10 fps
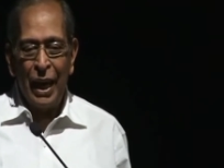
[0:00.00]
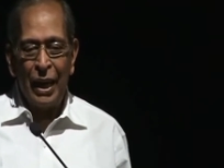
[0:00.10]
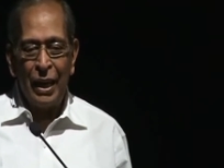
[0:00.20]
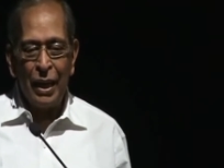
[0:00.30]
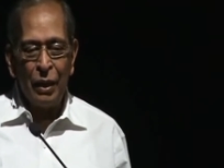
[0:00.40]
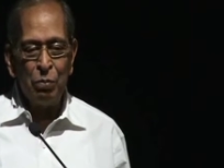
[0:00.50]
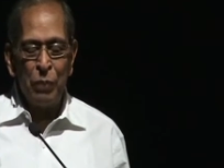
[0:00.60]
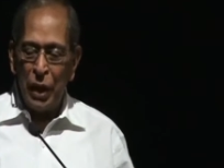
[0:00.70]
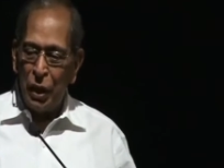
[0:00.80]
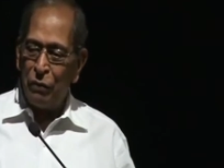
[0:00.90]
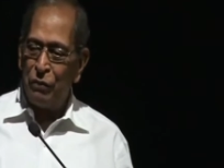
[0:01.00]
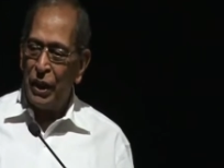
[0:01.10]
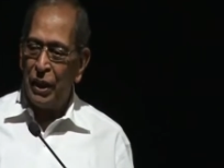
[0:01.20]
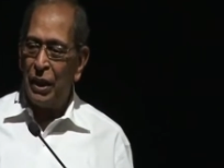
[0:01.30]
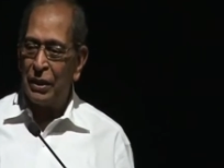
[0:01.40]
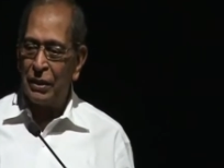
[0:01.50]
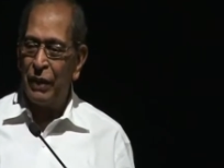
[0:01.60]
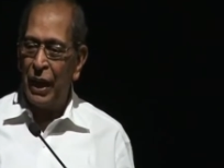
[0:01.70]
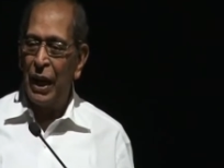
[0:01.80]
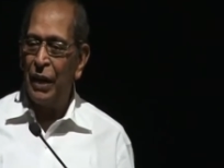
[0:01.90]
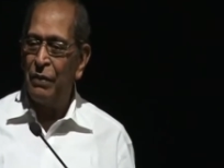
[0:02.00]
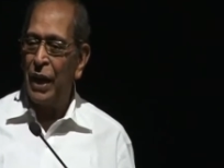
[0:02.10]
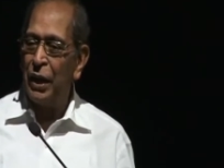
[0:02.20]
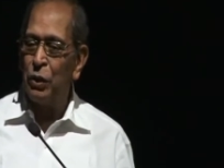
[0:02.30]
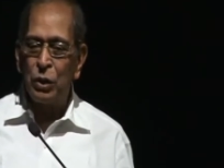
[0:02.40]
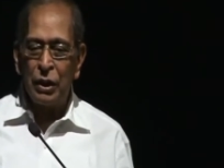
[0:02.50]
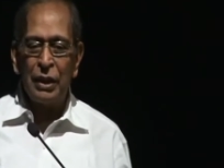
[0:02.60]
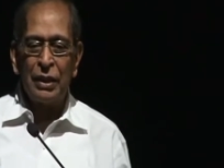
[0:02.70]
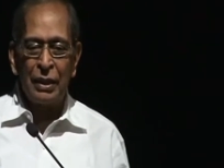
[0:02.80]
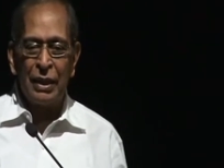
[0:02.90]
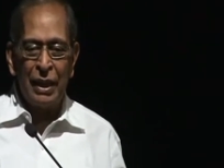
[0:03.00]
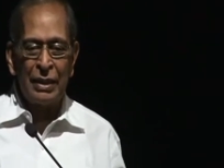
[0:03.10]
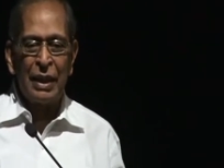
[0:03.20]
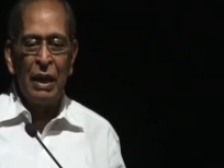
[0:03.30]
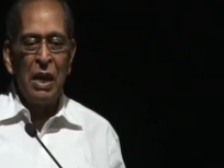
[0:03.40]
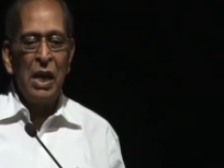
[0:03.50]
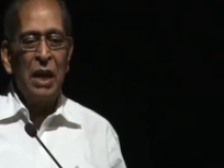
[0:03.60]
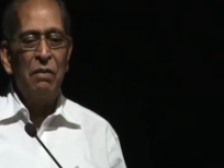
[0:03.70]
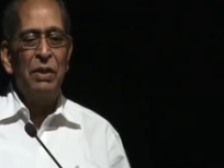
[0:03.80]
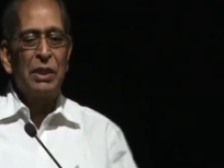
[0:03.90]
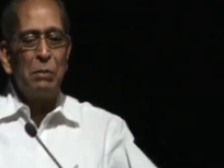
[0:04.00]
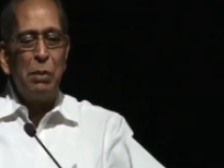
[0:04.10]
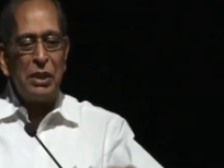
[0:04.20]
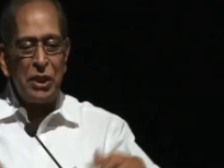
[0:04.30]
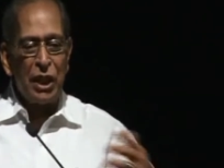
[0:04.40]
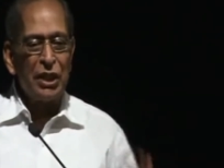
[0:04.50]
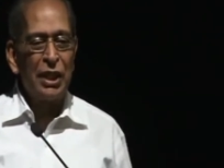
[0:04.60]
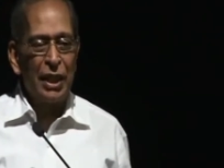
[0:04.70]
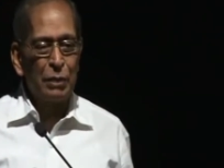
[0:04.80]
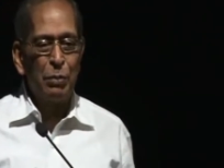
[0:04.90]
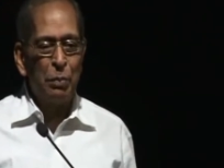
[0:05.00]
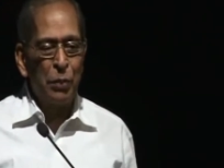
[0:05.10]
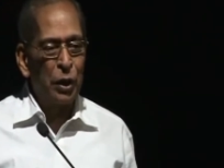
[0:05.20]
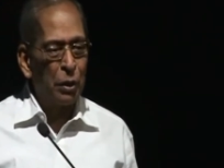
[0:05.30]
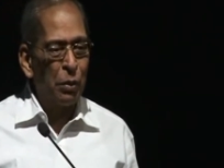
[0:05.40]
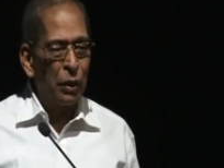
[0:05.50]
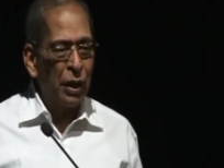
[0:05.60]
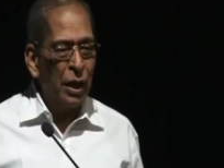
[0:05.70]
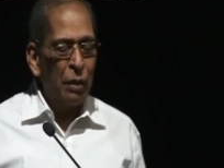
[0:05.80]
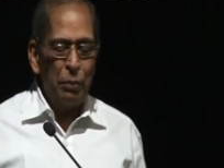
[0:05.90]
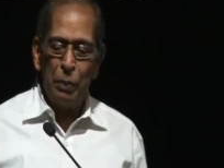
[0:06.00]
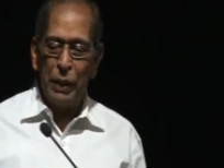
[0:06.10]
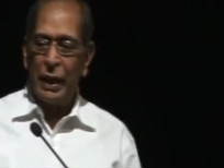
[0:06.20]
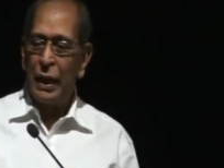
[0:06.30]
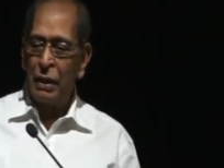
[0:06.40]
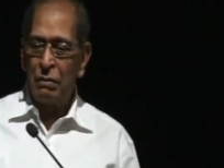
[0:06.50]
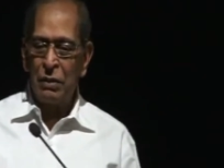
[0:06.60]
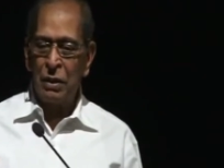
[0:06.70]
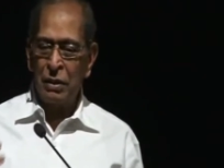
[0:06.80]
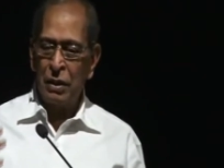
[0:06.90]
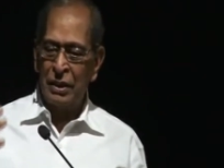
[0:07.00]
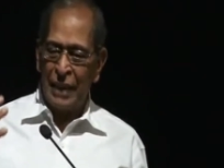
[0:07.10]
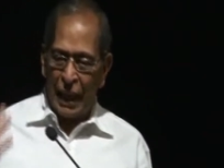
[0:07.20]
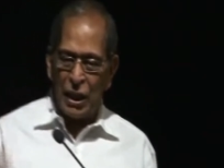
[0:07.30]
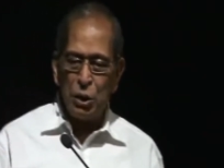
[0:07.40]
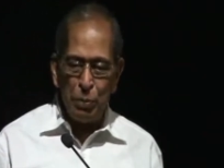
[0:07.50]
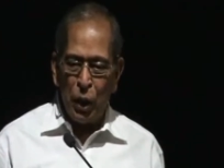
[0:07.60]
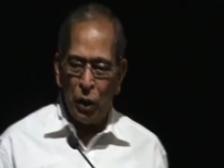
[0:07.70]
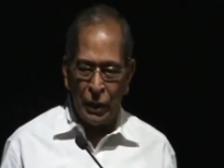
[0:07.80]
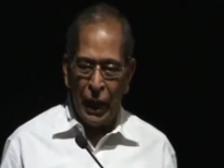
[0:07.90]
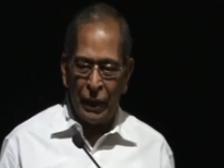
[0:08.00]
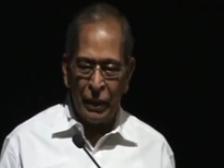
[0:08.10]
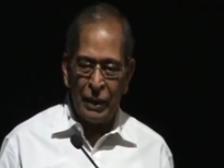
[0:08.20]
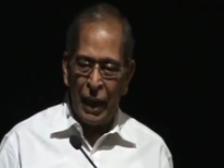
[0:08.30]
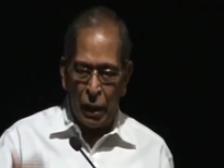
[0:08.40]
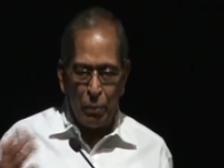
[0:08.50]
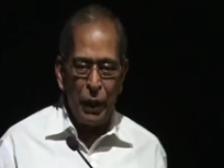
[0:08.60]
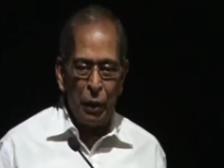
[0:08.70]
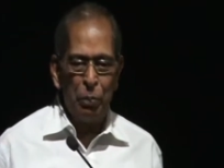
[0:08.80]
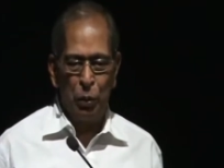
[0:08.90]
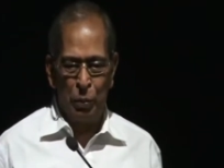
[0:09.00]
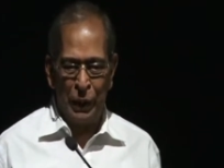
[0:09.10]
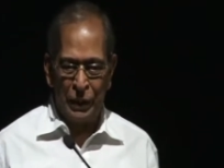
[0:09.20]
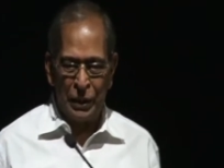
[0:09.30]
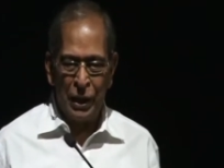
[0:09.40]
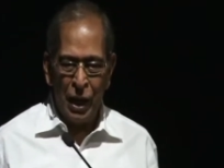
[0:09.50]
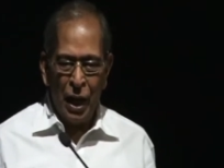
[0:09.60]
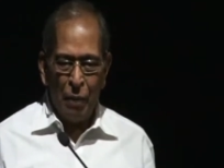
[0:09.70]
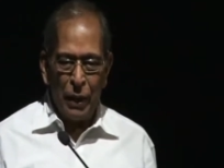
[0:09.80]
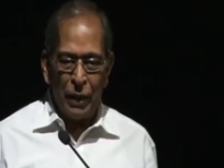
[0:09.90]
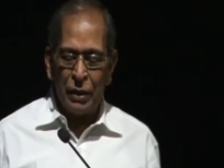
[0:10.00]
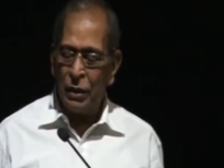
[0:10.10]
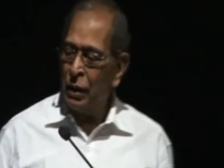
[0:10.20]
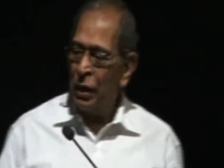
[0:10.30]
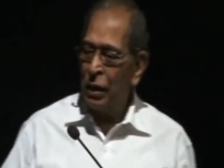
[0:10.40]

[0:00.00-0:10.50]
and uh, many of the years when I lived, I don't think that there is a visible change that has been brought about. People can challenge me on that. There has been improvement. But